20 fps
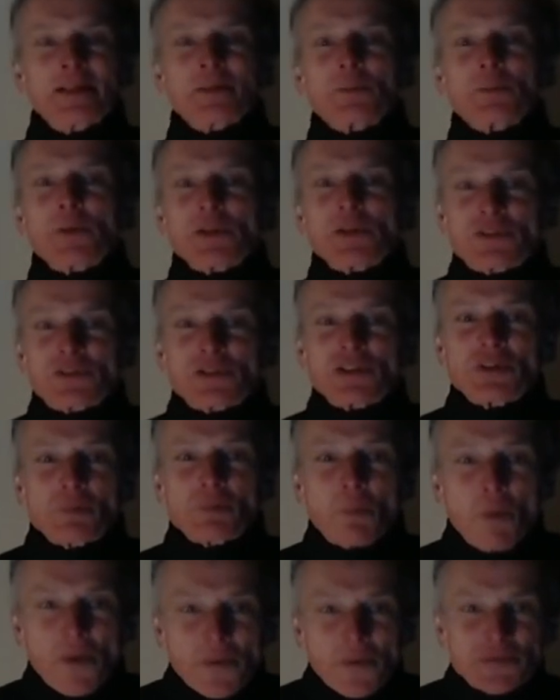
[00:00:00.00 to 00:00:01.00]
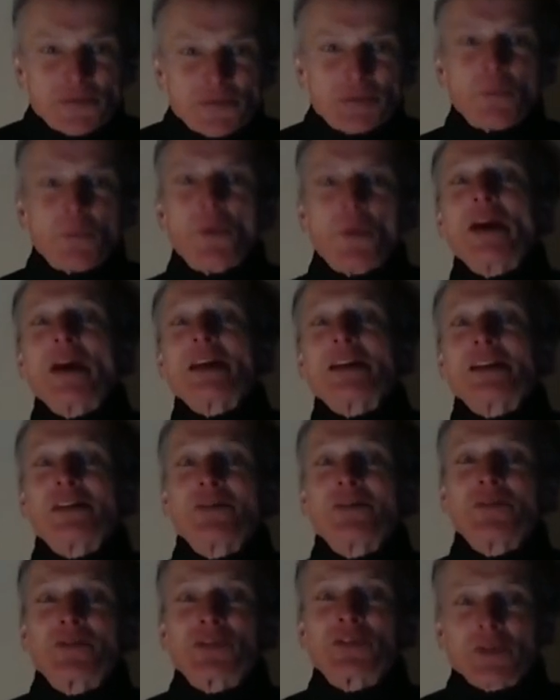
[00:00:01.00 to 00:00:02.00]
which is what
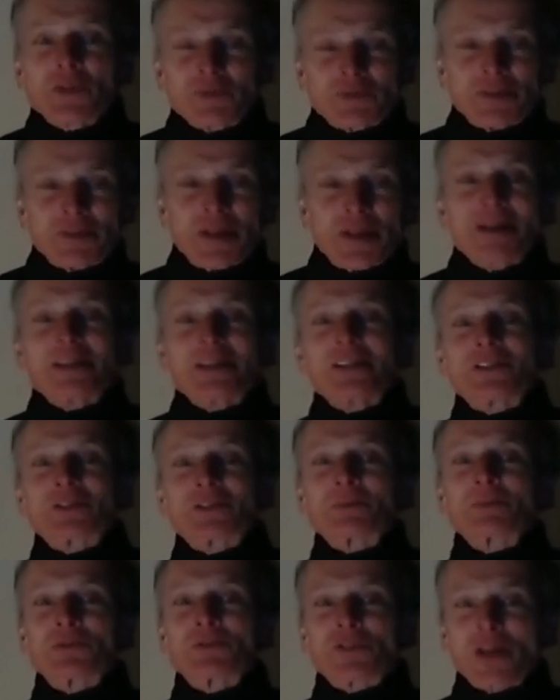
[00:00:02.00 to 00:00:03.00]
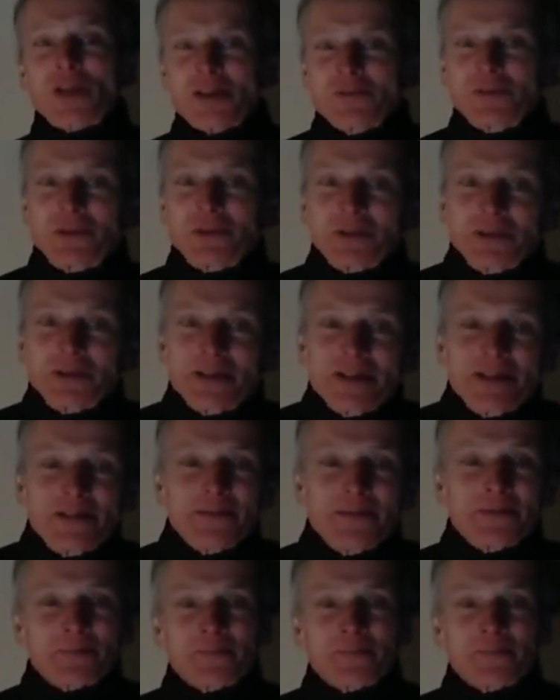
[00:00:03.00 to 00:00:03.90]
waves of light travel in.